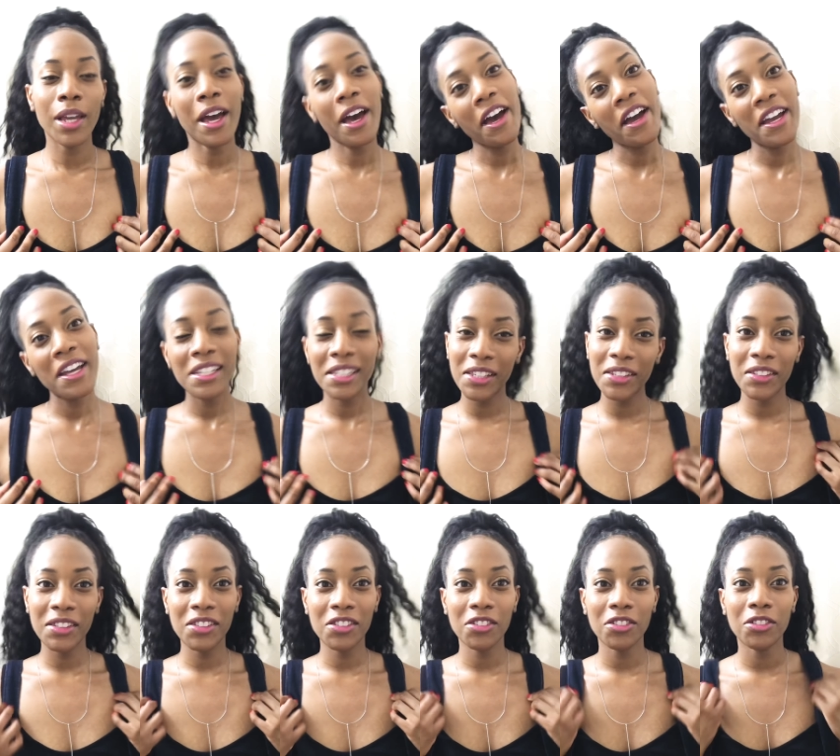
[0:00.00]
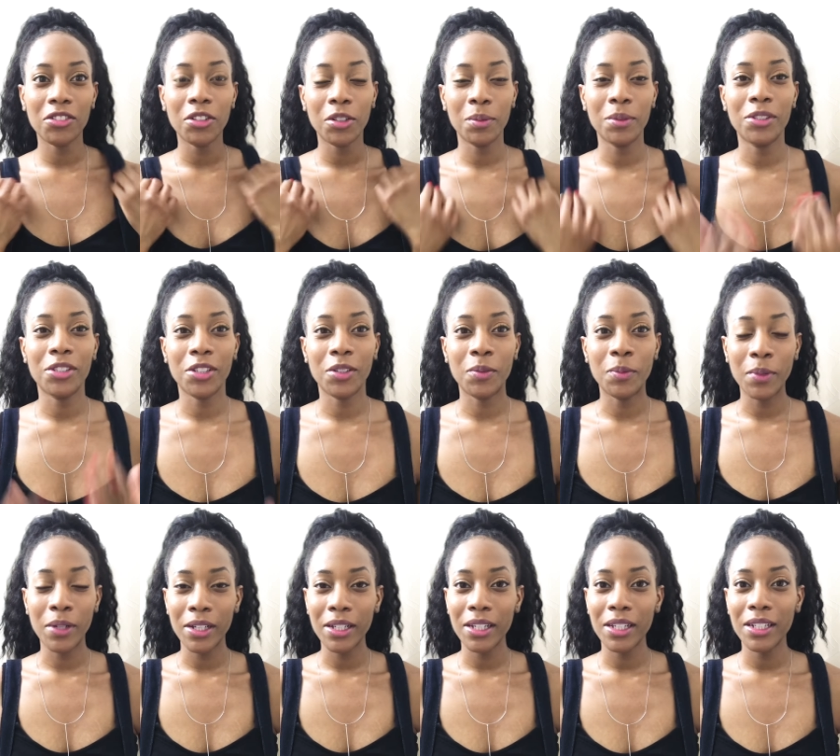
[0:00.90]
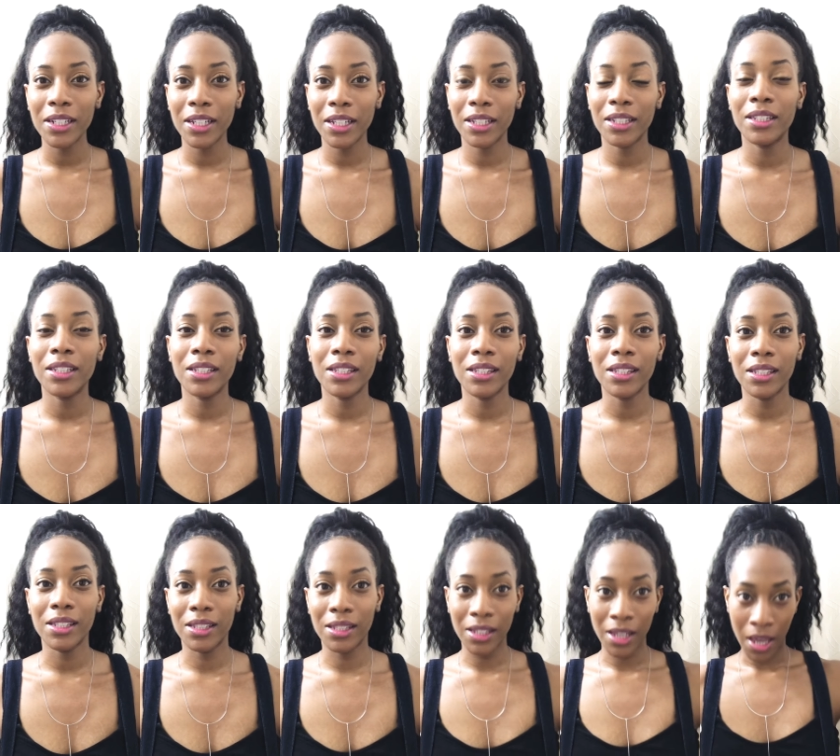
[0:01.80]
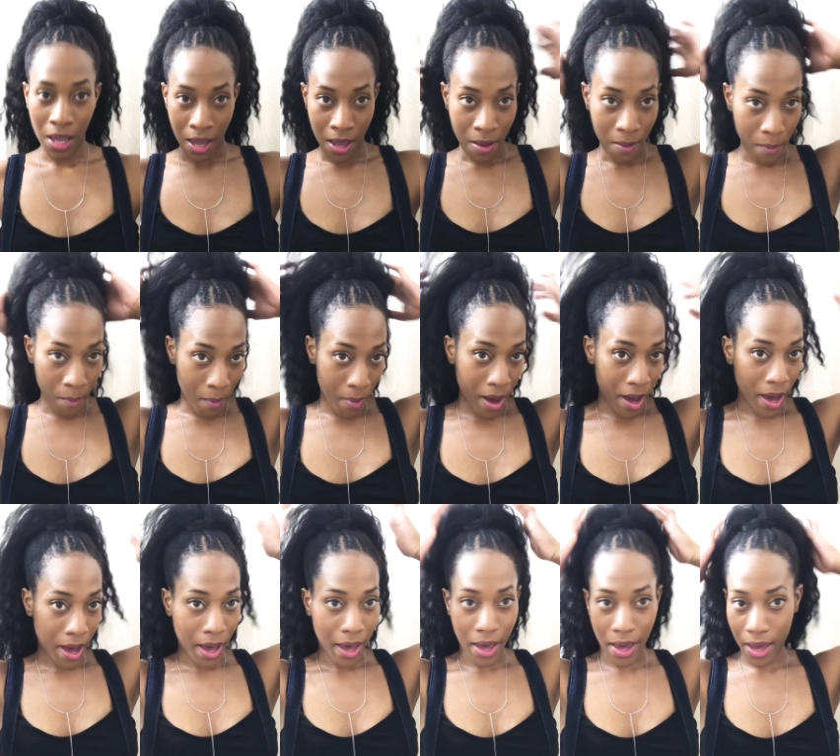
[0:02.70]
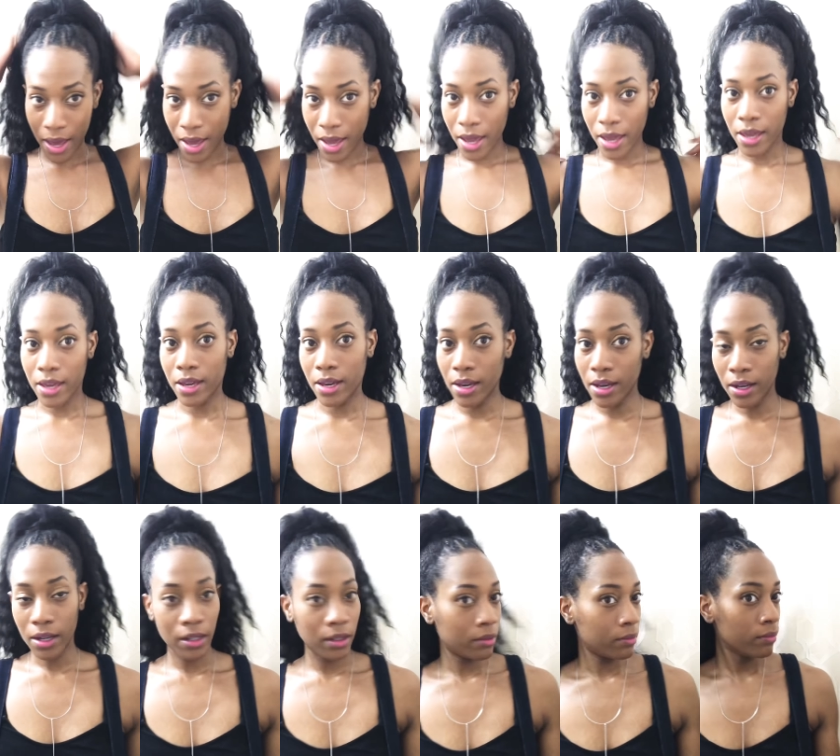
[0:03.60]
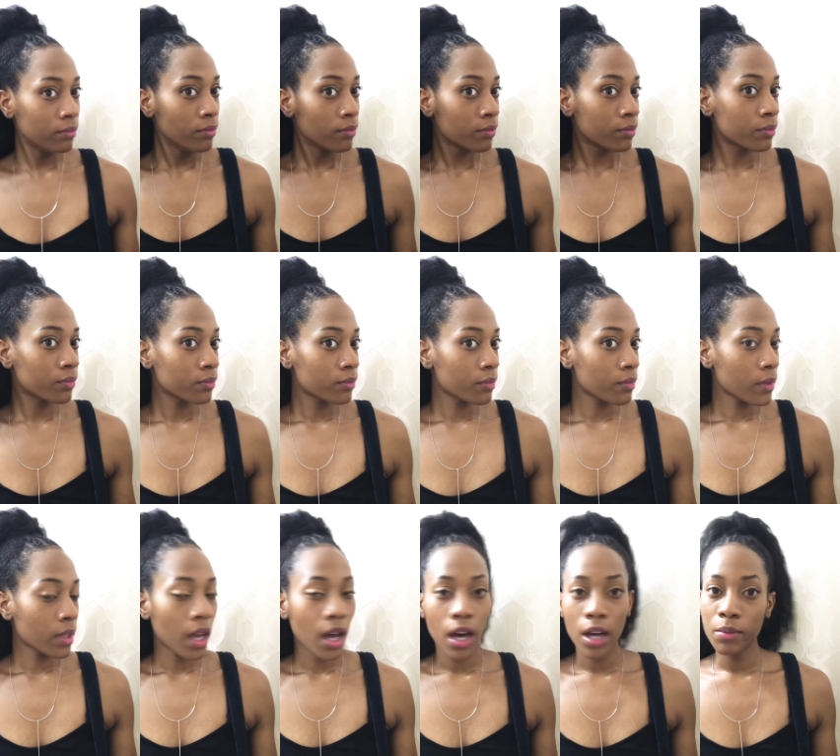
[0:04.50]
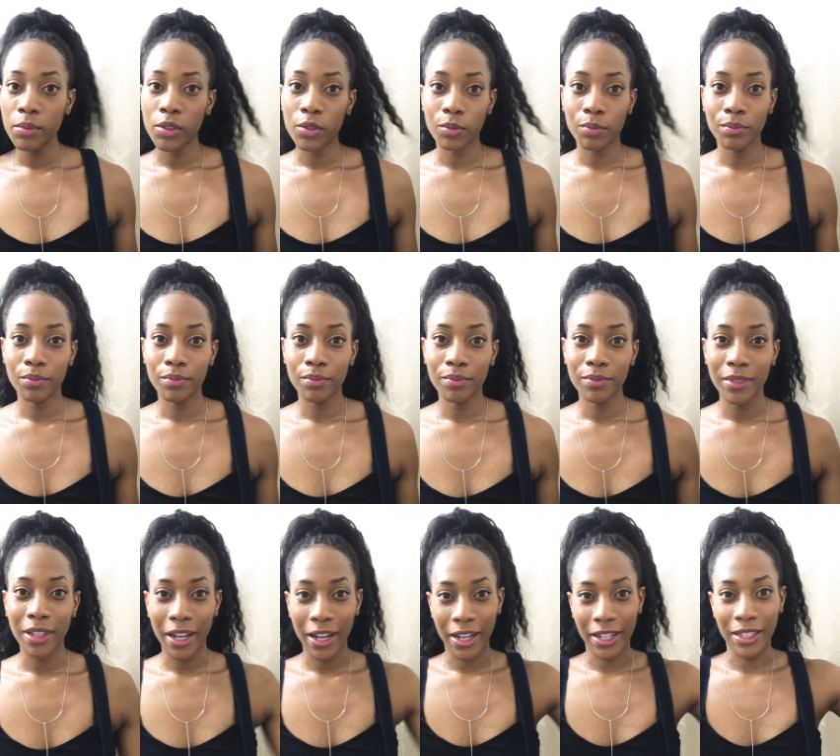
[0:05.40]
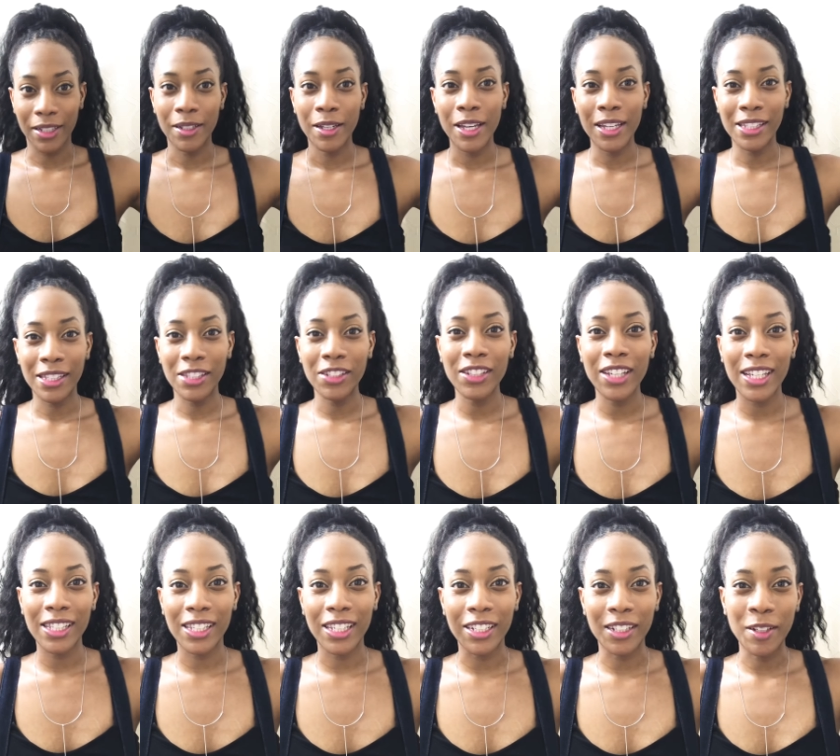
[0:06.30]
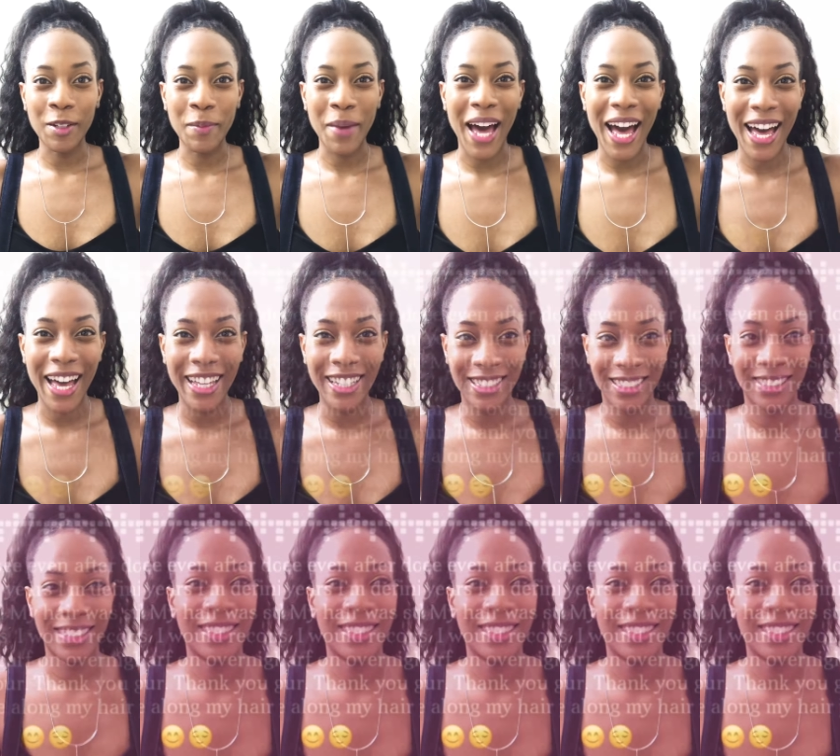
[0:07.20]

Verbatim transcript: All right, so this is your girl, Urban Chick 1, and this is my updo. All right, see you guys later. Bye.